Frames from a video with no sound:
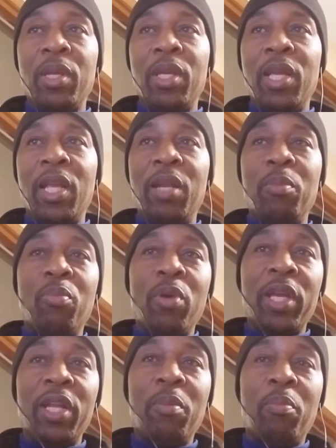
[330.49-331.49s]
and then
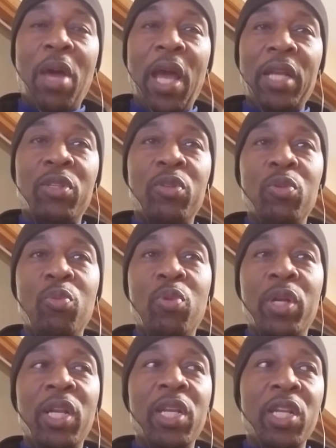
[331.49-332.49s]
bringing it back to
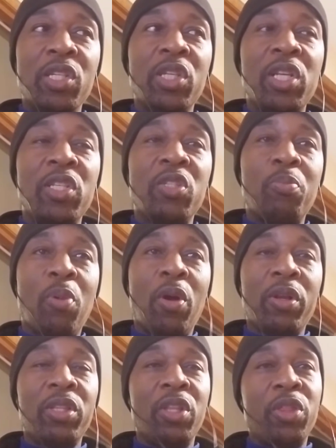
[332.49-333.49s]
what initially
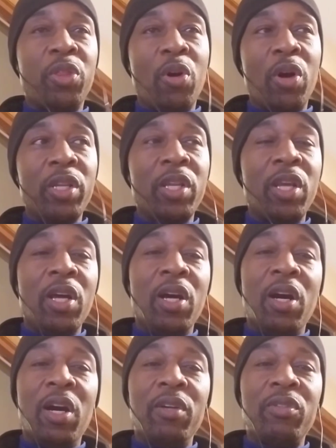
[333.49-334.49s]
sparked the thought
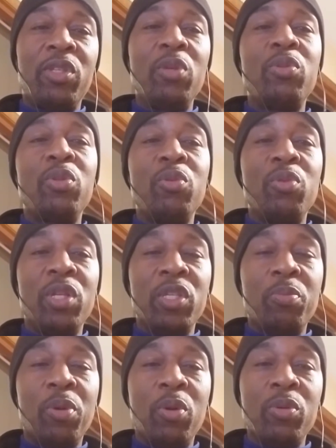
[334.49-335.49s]
to do this
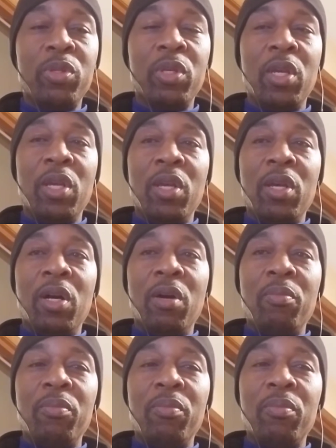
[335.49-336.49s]
post,
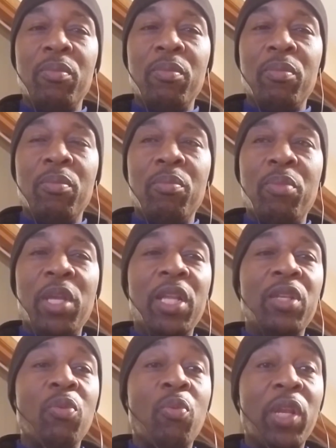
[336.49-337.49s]
um,
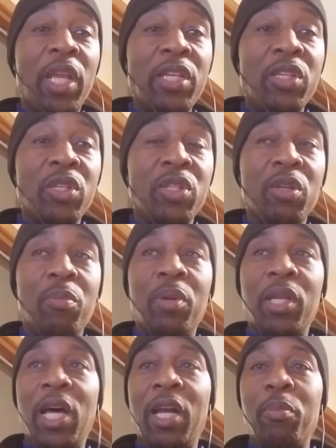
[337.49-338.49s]
being the relationship. A
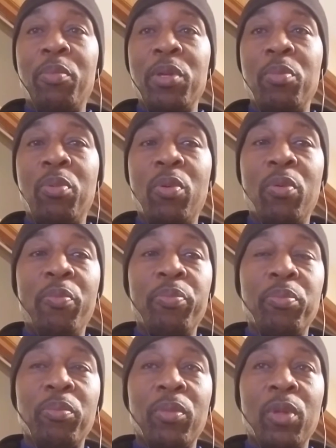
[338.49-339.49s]
lot of people
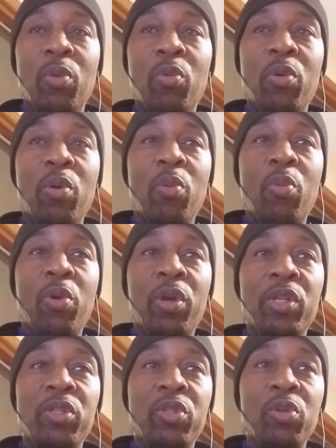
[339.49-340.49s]
were
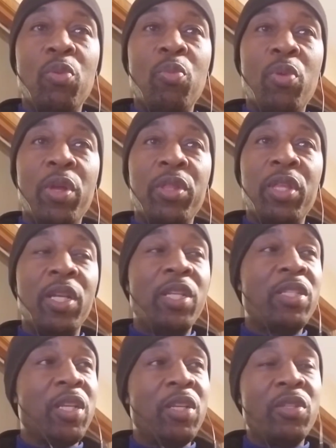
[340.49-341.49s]
consumed with, and
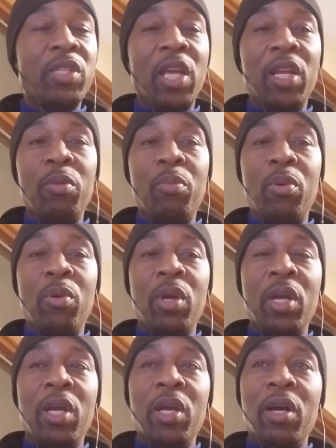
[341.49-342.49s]
it's understandable,
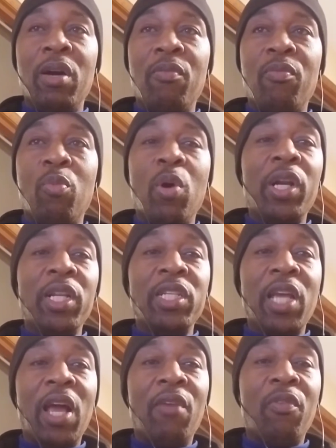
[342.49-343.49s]
of wanting
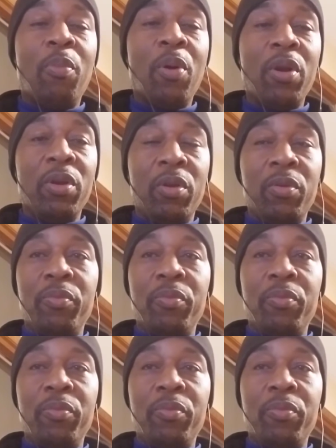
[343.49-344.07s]
to have a partner.